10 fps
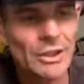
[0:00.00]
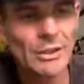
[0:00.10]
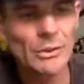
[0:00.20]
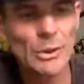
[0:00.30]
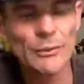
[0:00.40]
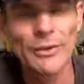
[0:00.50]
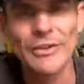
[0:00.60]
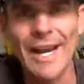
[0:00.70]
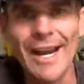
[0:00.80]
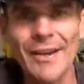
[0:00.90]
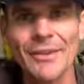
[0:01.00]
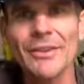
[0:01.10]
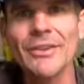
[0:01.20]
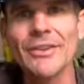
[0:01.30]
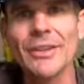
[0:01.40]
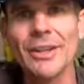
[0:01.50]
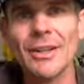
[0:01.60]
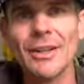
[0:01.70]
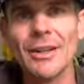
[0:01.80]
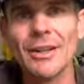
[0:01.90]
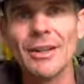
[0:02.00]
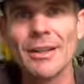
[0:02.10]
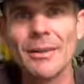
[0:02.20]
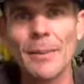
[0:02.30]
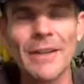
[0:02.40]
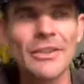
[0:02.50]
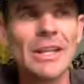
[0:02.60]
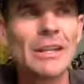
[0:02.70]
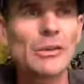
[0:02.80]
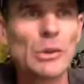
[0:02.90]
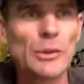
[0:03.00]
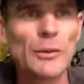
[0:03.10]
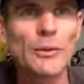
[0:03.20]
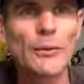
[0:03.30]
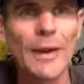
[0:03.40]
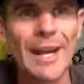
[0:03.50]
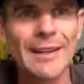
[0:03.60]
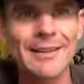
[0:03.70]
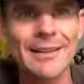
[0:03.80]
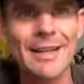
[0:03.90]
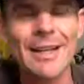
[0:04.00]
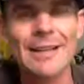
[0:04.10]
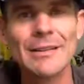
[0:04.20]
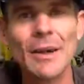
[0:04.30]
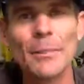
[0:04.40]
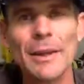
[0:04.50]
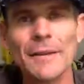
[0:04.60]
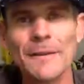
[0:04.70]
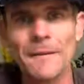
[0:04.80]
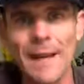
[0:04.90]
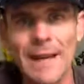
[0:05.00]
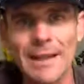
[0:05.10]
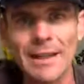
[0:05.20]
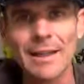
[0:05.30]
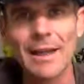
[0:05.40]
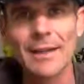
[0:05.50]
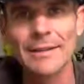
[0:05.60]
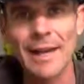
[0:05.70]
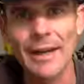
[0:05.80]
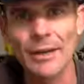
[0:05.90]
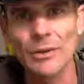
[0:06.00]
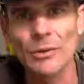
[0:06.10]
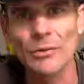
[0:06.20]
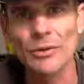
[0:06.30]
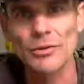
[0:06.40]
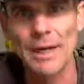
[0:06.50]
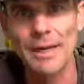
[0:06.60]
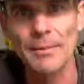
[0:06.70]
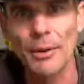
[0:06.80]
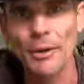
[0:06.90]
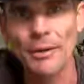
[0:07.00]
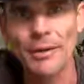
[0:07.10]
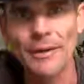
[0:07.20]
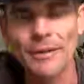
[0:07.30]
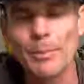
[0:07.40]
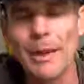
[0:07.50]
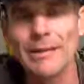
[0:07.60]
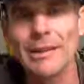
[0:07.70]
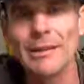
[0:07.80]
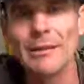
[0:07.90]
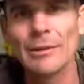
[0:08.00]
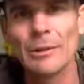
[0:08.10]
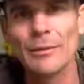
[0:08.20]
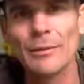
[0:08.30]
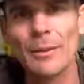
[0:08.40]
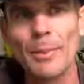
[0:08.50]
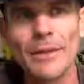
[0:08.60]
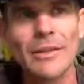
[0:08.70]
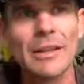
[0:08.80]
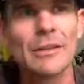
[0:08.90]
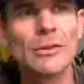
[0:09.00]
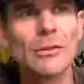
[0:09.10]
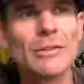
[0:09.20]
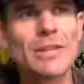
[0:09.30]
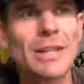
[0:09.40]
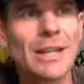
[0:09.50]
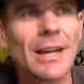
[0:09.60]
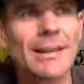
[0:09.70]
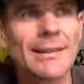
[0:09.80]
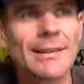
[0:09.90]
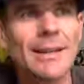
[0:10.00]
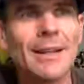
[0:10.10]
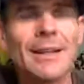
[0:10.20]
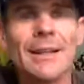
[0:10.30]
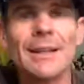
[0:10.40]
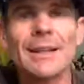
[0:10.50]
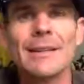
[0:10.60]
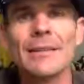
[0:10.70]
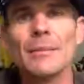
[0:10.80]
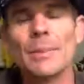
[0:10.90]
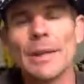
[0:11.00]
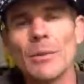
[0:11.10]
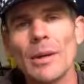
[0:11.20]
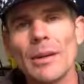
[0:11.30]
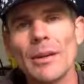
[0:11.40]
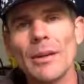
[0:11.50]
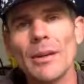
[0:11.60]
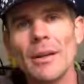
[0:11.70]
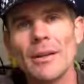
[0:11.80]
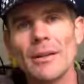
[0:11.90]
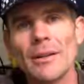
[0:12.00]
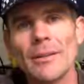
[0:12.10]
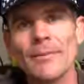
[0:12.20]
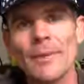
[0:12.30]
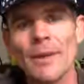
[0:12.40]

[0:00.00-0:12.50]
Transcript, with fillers: you can do for downers, the best thing you can do for flakes is not be a flake, a downer, or a drain bow. That's the best thing you can do for them. The best thing you can do for shit cunts is not be one. All right.